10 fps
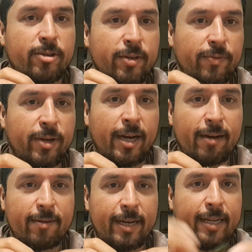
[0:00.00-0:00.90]
So if you
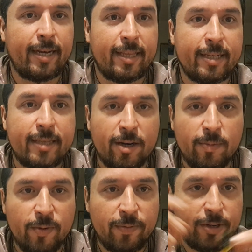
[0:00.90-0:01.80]
have any ideas that
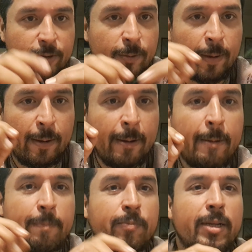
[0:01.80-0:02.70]
come up for you,
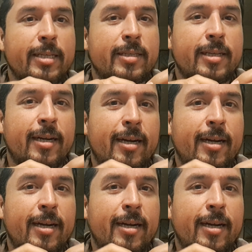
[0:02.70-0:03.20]
please